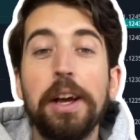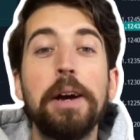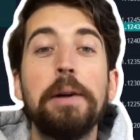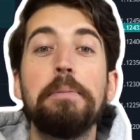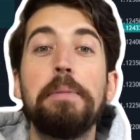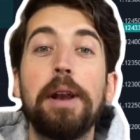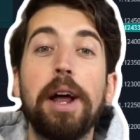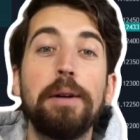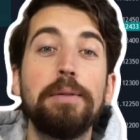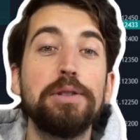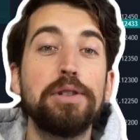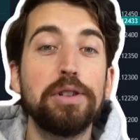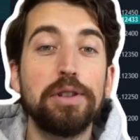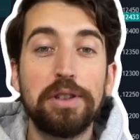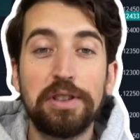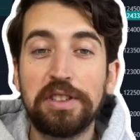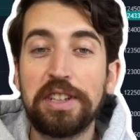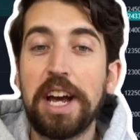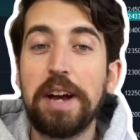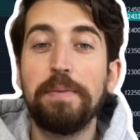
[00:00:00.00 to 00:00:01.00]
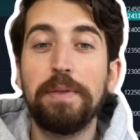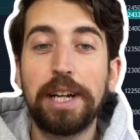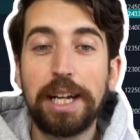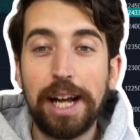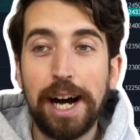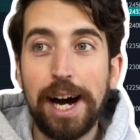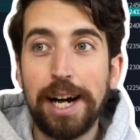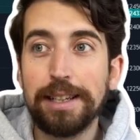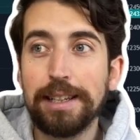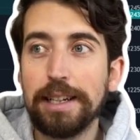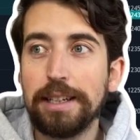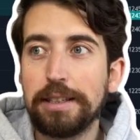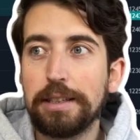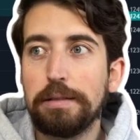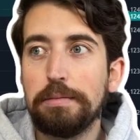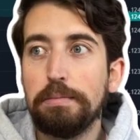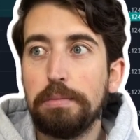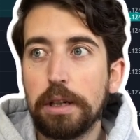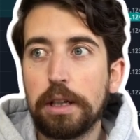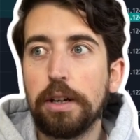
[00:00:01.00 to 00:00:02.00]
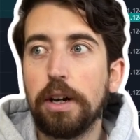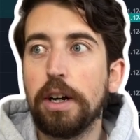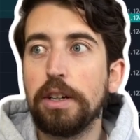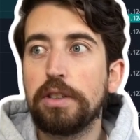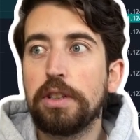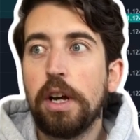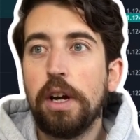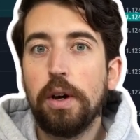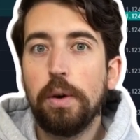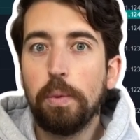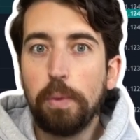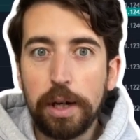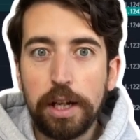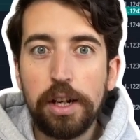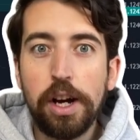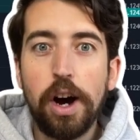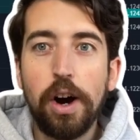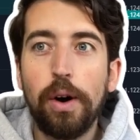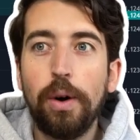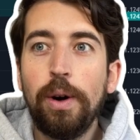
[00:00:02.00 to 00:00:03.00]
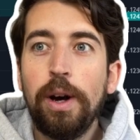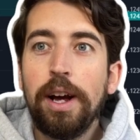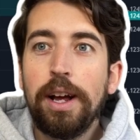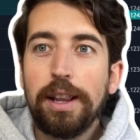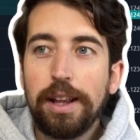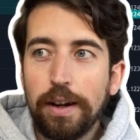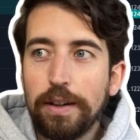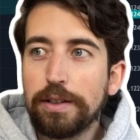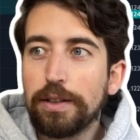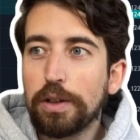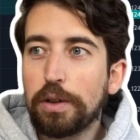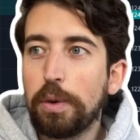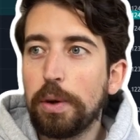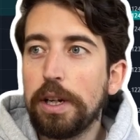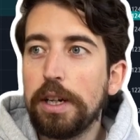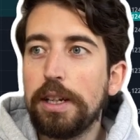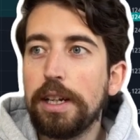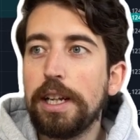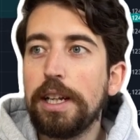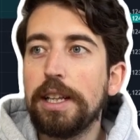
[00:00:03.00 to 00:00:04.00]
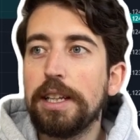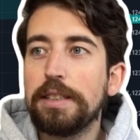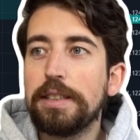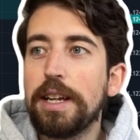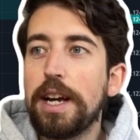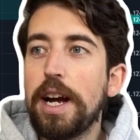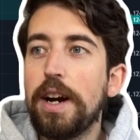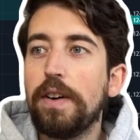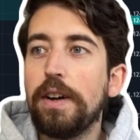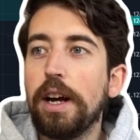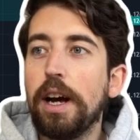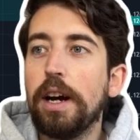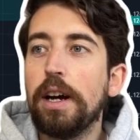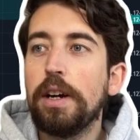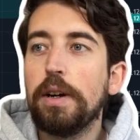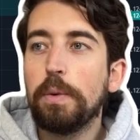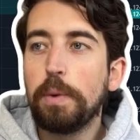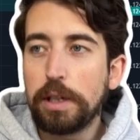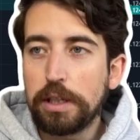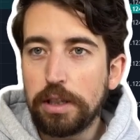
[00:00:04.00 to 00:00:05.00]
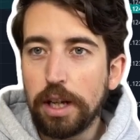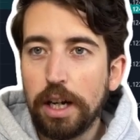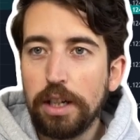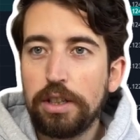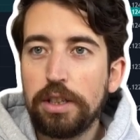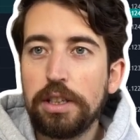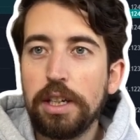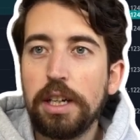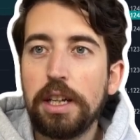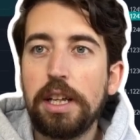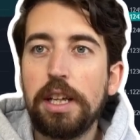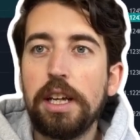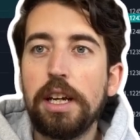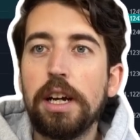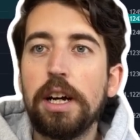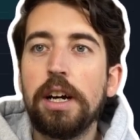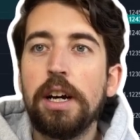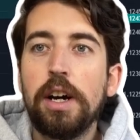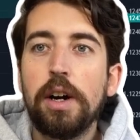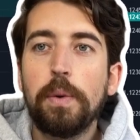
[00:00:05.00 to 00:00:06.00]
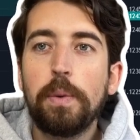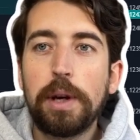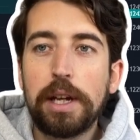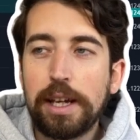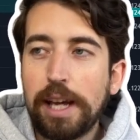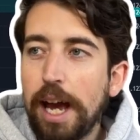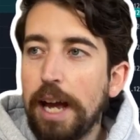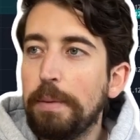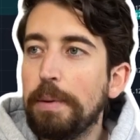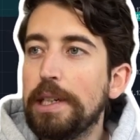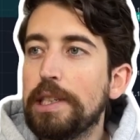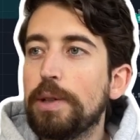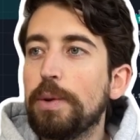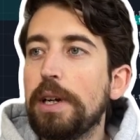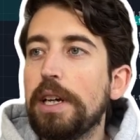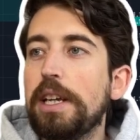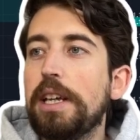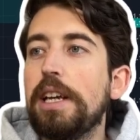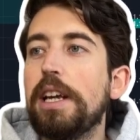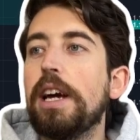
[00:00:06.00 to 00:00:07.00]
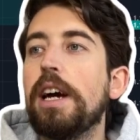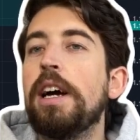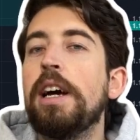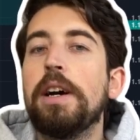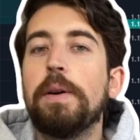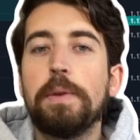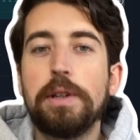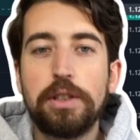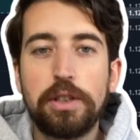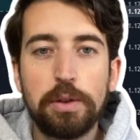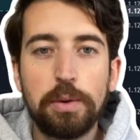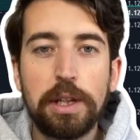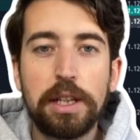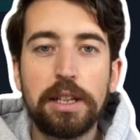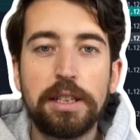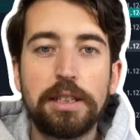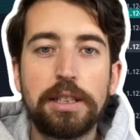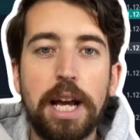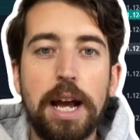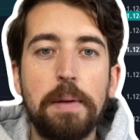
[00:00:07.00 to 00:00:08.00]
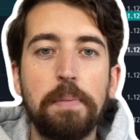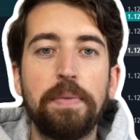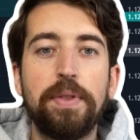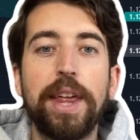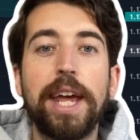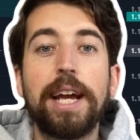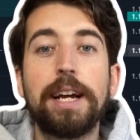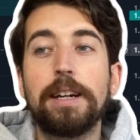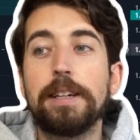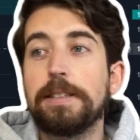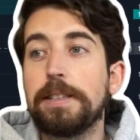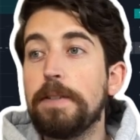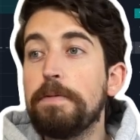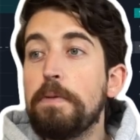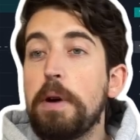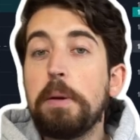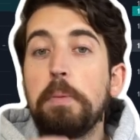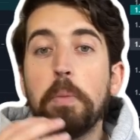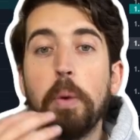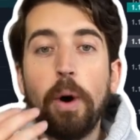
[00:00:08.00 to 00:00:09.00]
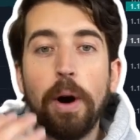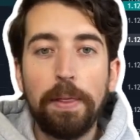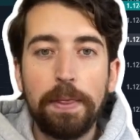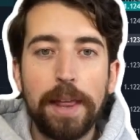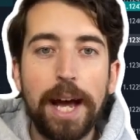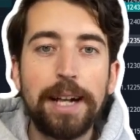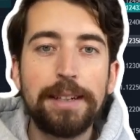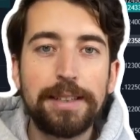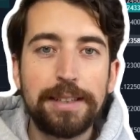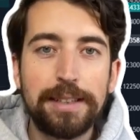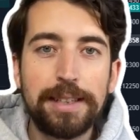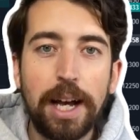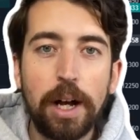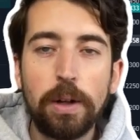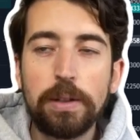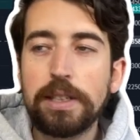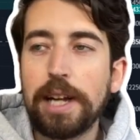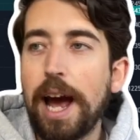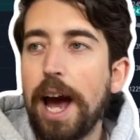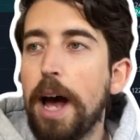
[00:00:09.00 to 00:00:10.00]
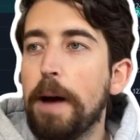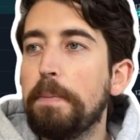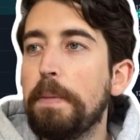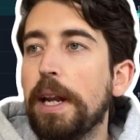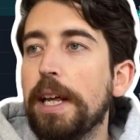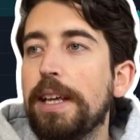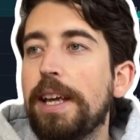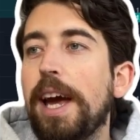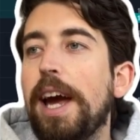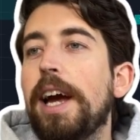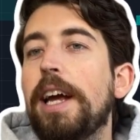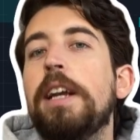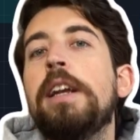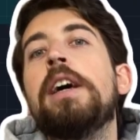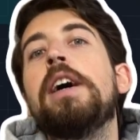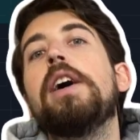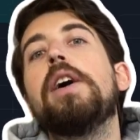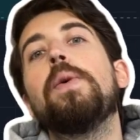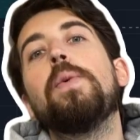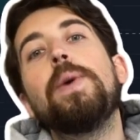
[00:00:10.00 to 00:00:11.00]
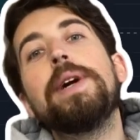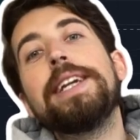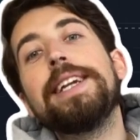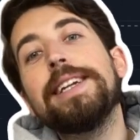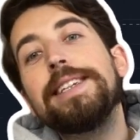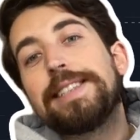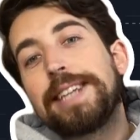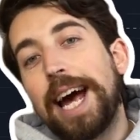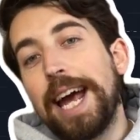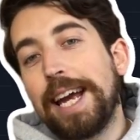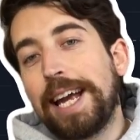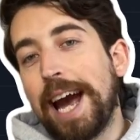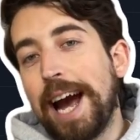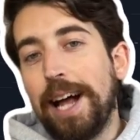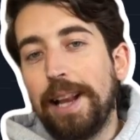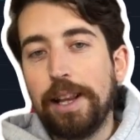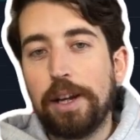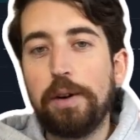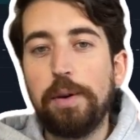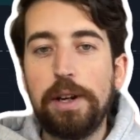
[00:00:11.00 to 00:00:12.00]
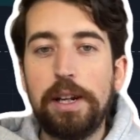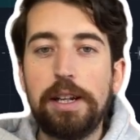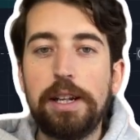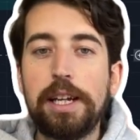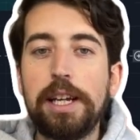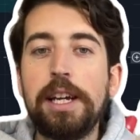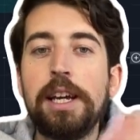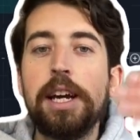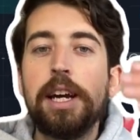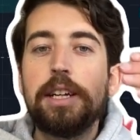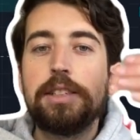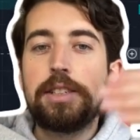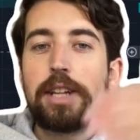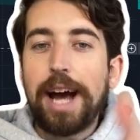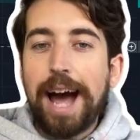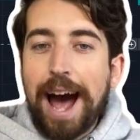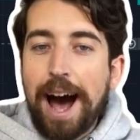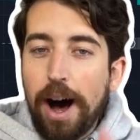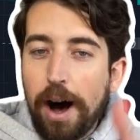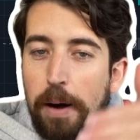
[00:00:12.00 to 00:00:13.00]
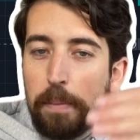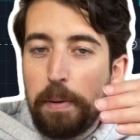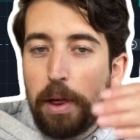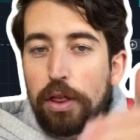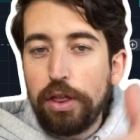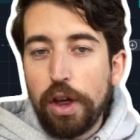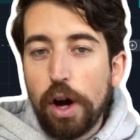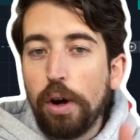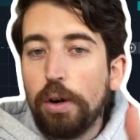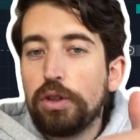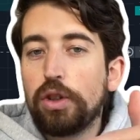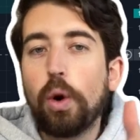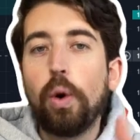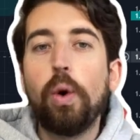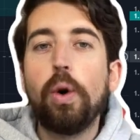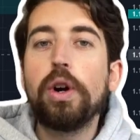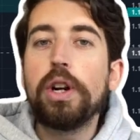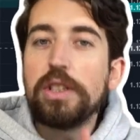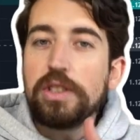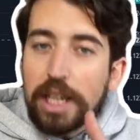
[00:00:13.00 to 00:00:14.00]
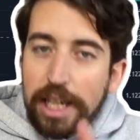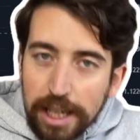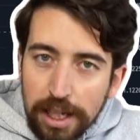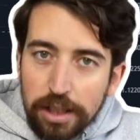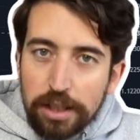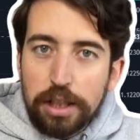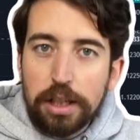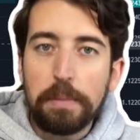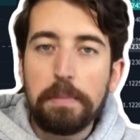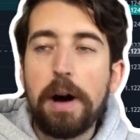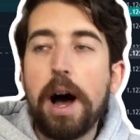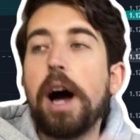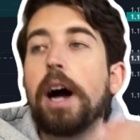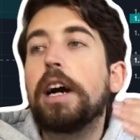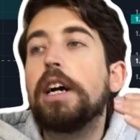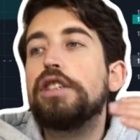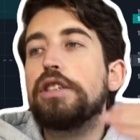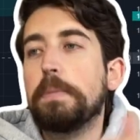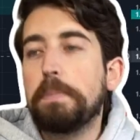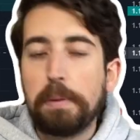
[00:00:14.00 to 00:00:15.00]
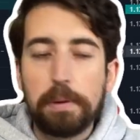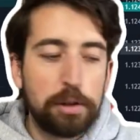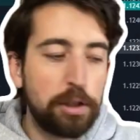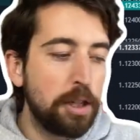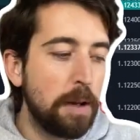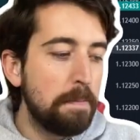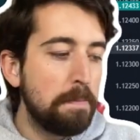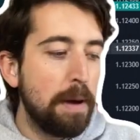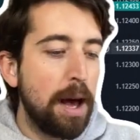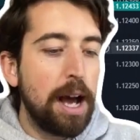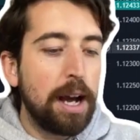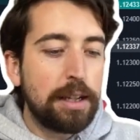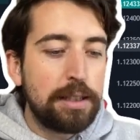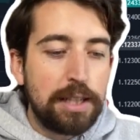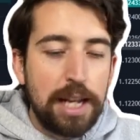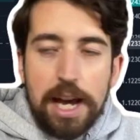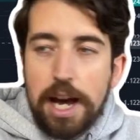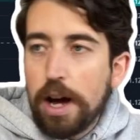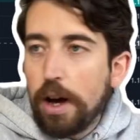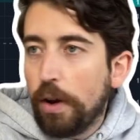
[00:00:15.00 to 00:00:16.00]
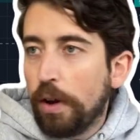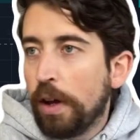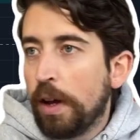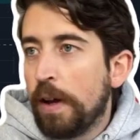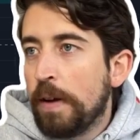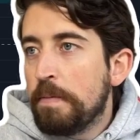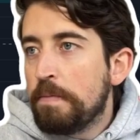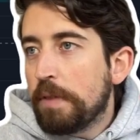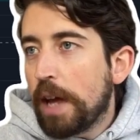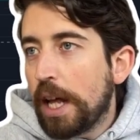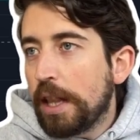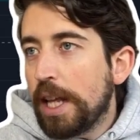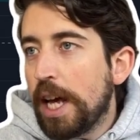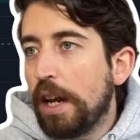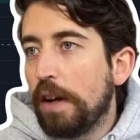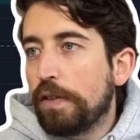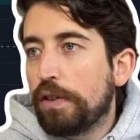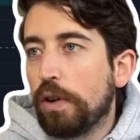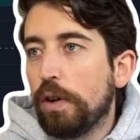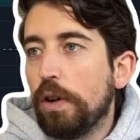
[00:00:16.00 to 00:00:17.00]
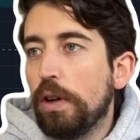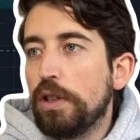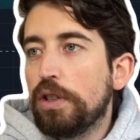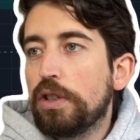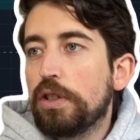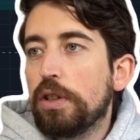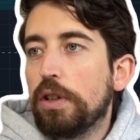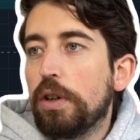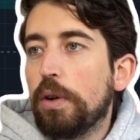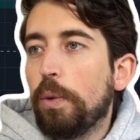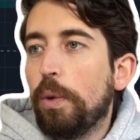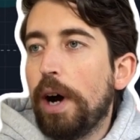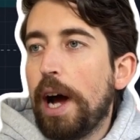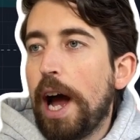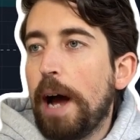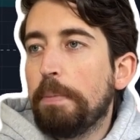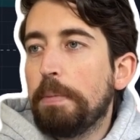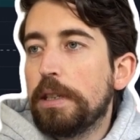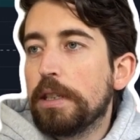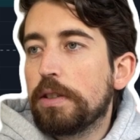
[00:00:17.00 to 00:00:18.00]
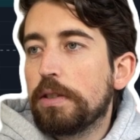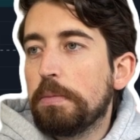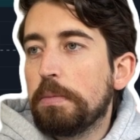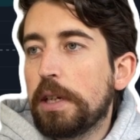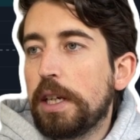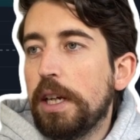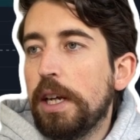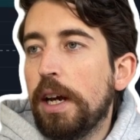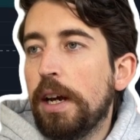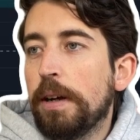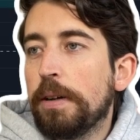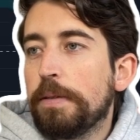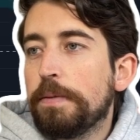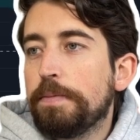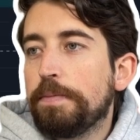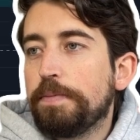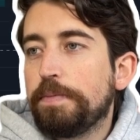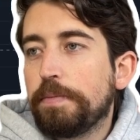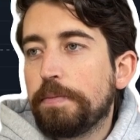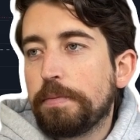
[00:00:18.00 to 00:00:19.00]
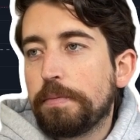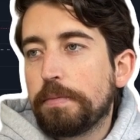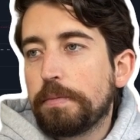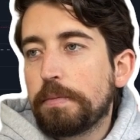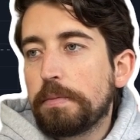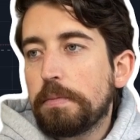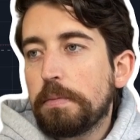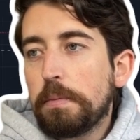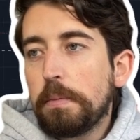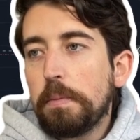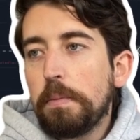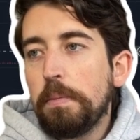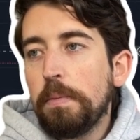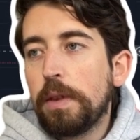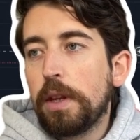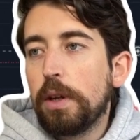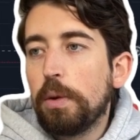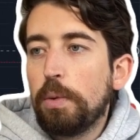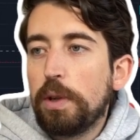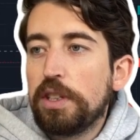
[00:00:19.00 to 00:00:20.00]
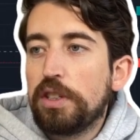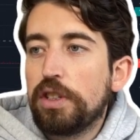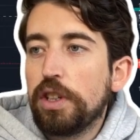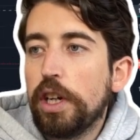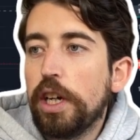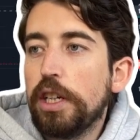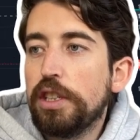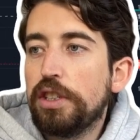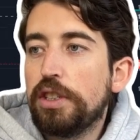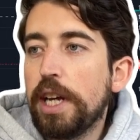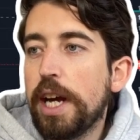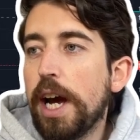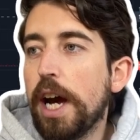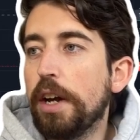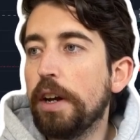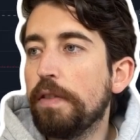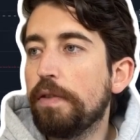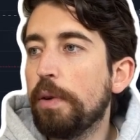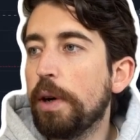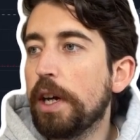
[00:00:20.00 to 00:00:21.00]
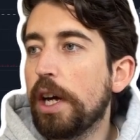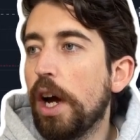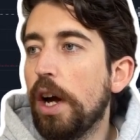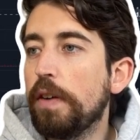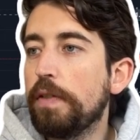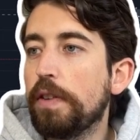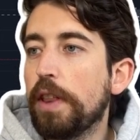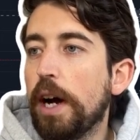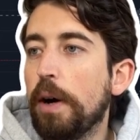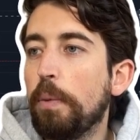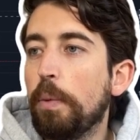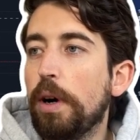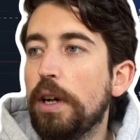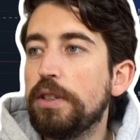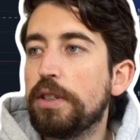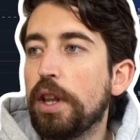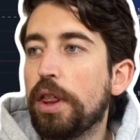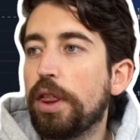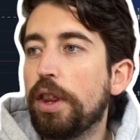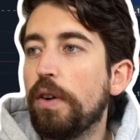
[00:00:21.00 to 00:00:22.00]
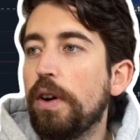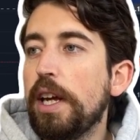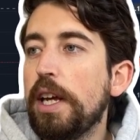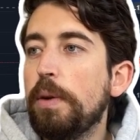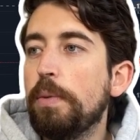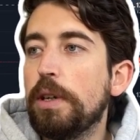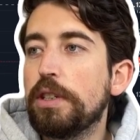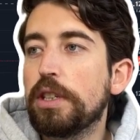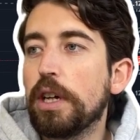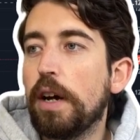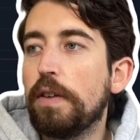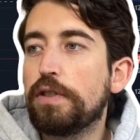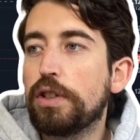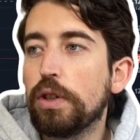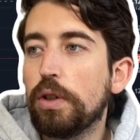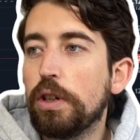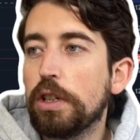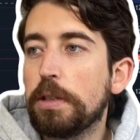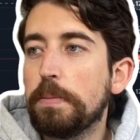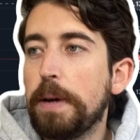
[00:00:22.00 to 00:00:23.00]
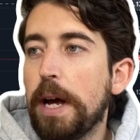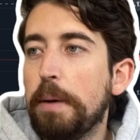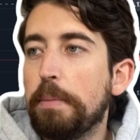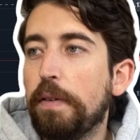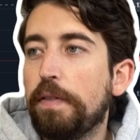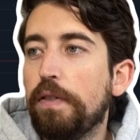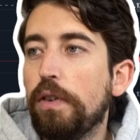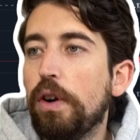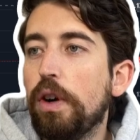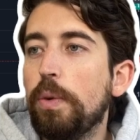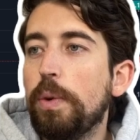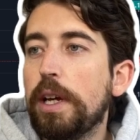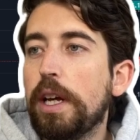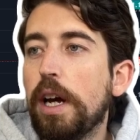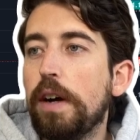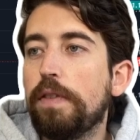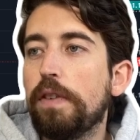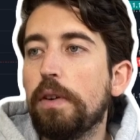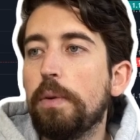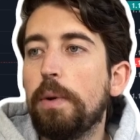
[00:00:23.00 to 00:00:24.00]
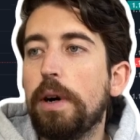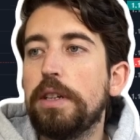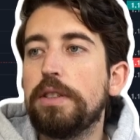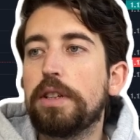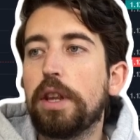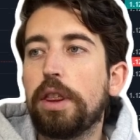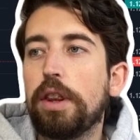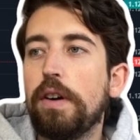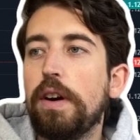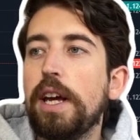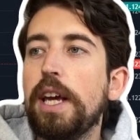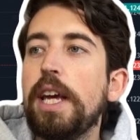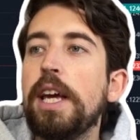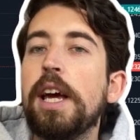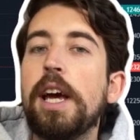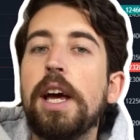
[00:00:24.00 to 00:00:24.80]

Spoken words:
but I would do the same regardless, because we know there's liquidity in this area. We touched it here, we came into it here, we're doing the same thing, because if we want that sell to happen again, we need to take out liquidity to hop those orders into the market to push it back down. And then, of course, what happens from here? We surge down. If we're going for that 1 to 3, which I've talked about before, we go for a 1 to 3,